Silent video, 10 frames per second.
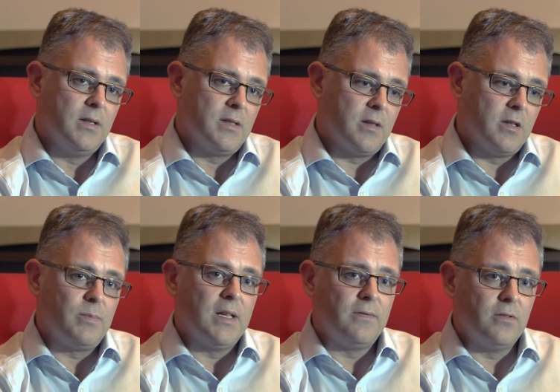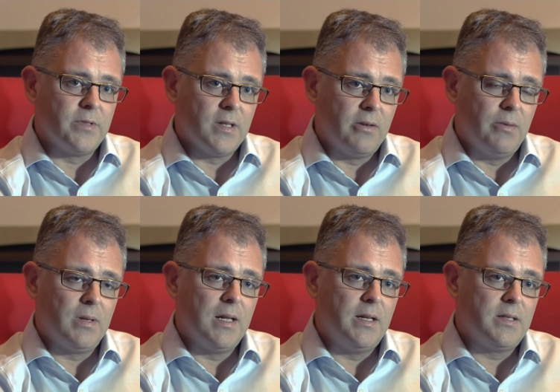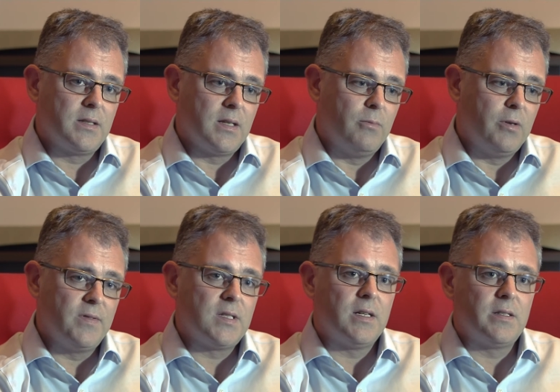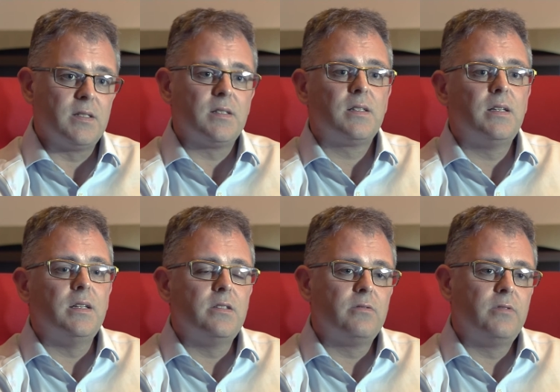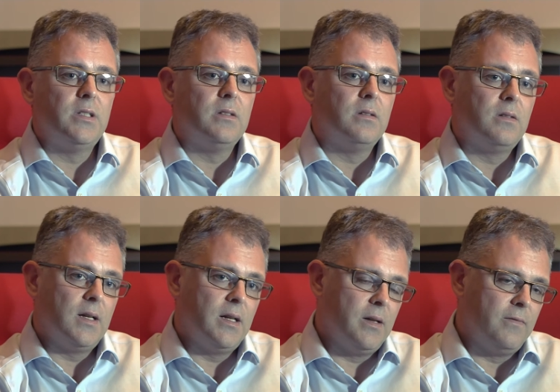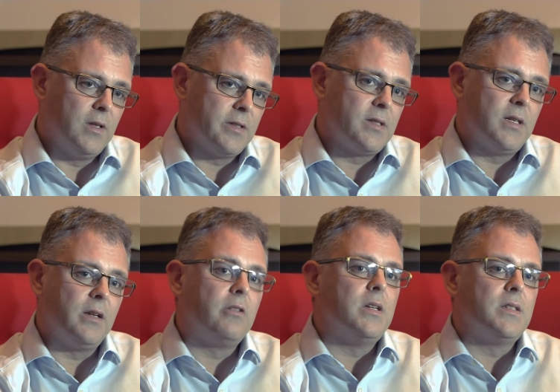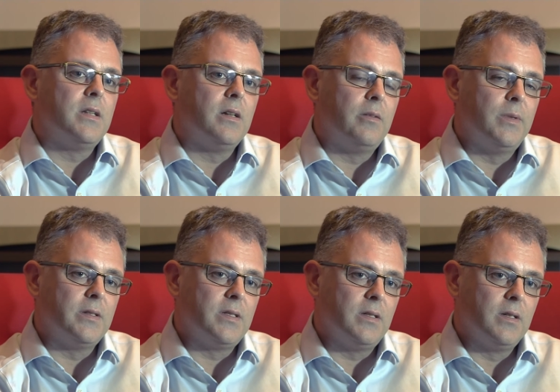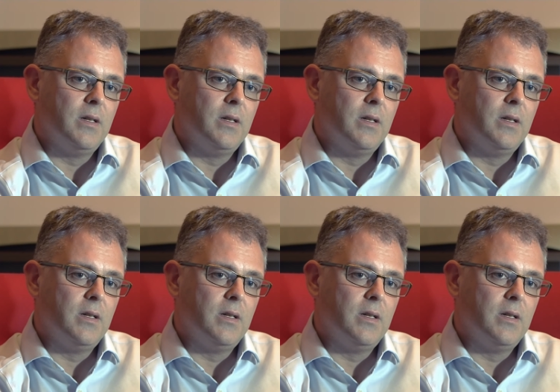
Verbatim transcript: So those platforms are now in place, and what we've started to see is a real uh, velocity increase in our ability